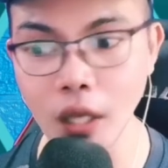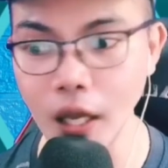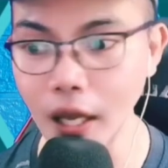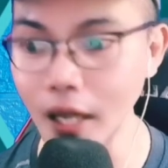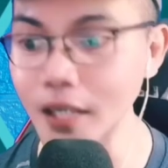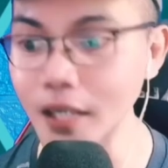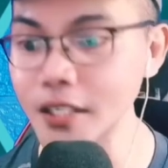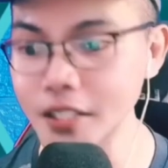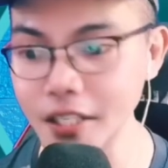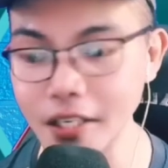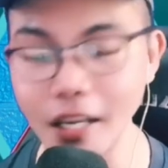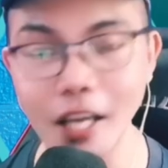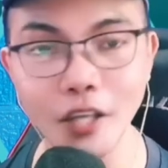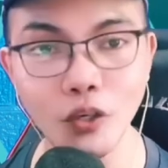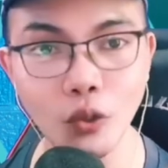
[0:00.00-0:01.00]
And this,
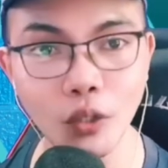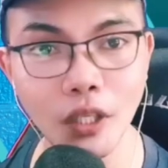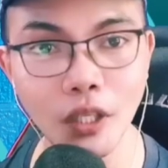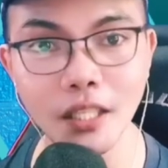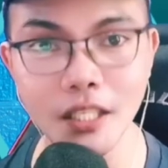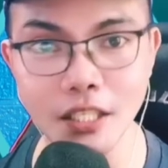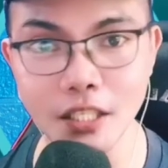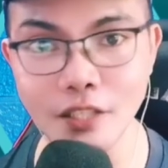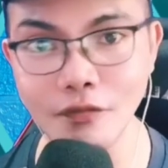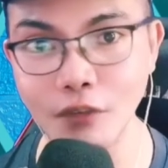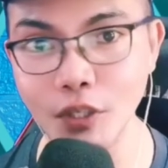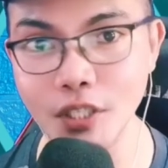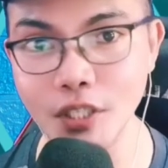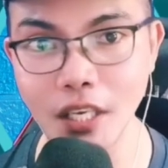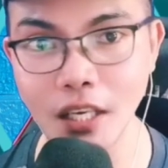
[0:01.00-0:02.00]
I know that this is for
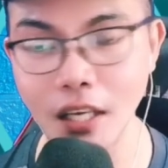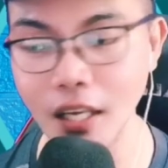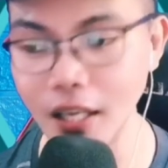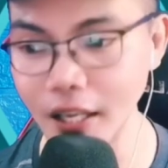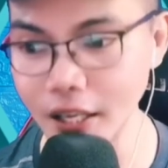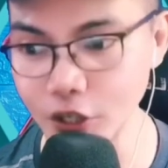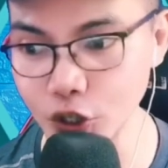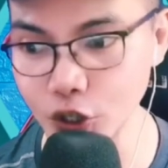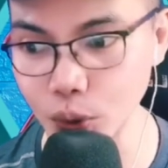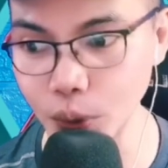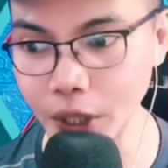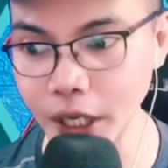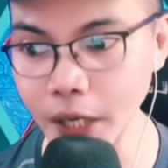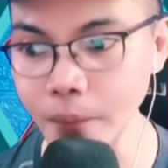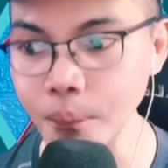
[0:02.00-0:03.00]
the
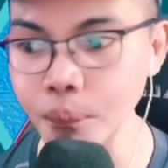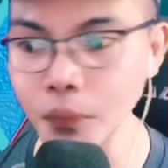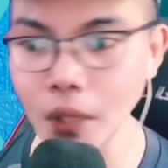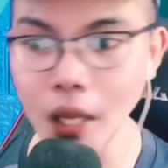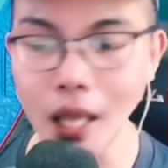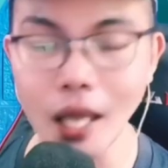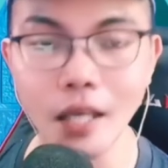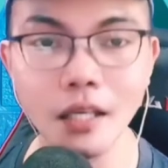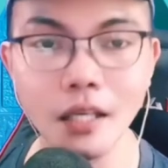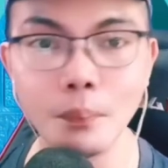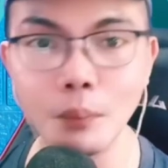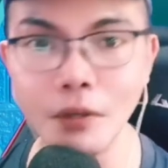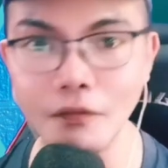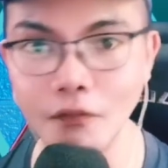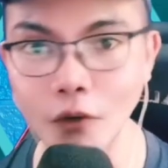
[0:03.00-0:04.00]
history and the
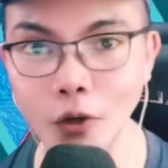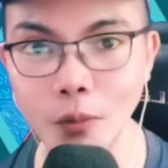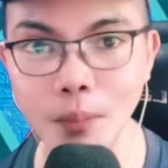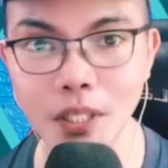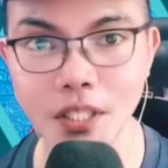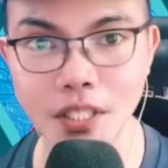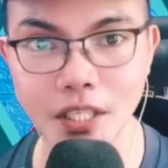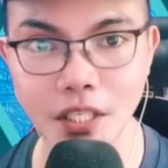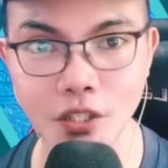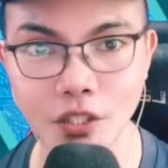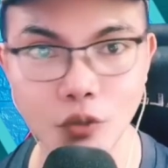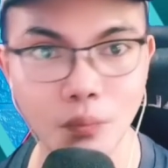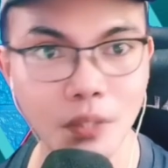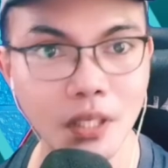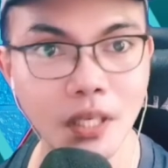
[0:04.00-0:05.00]
performances of
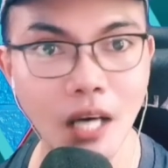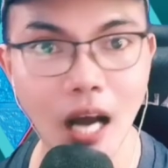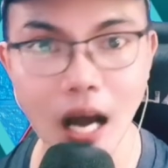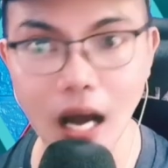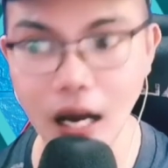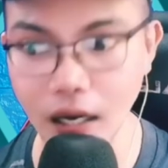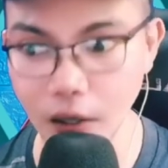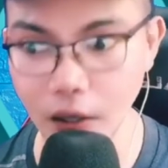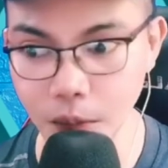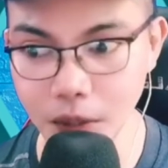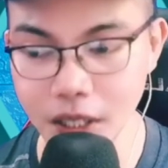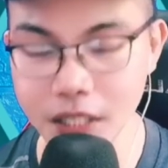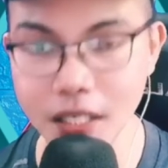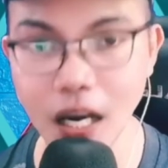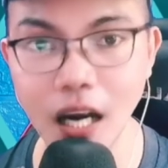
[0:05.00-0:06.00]

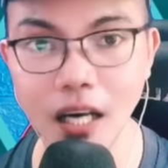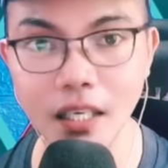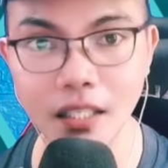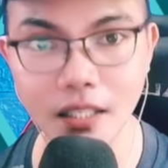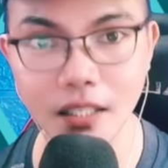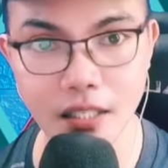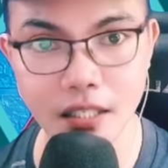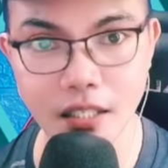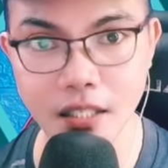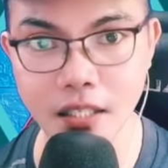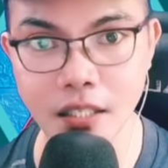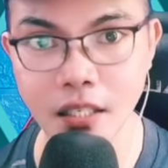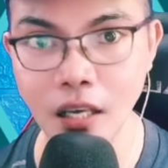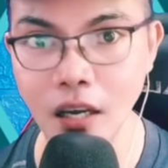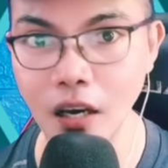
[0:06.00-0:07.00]
these artists.
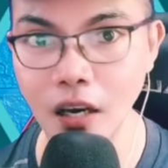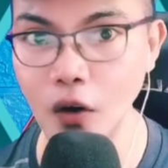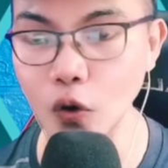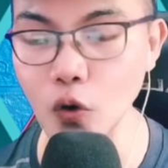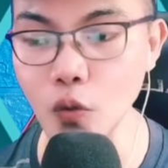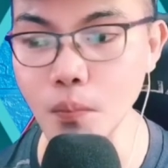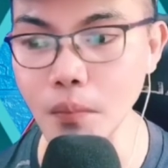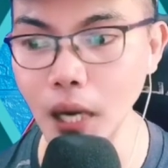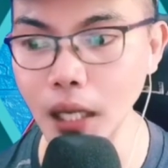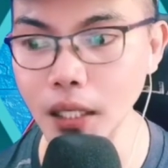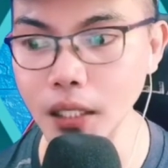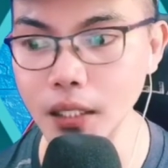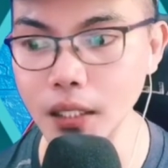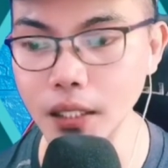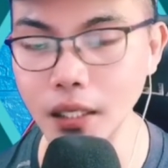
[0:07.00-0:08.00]
Oh my
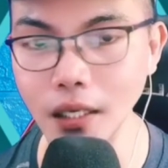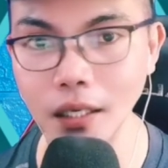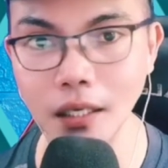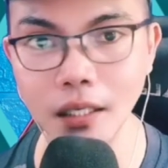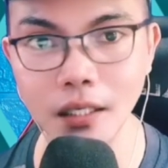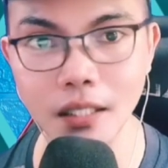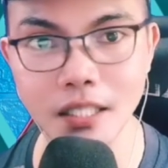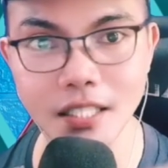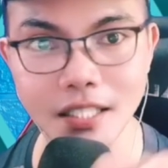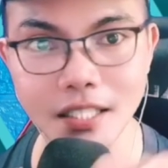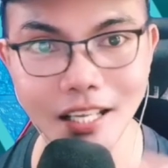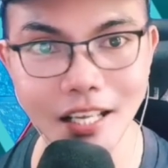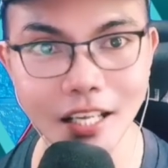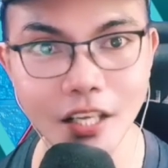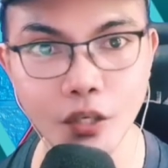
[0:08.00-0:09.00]
God,
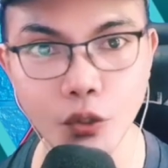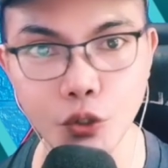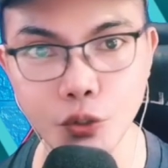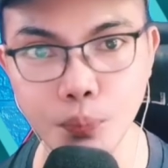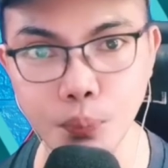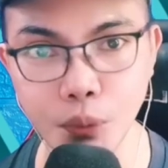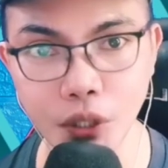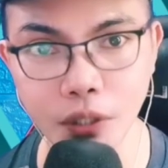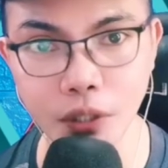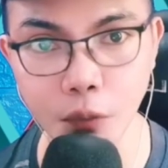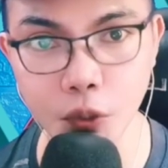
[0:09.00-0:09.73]
seeing this beautiful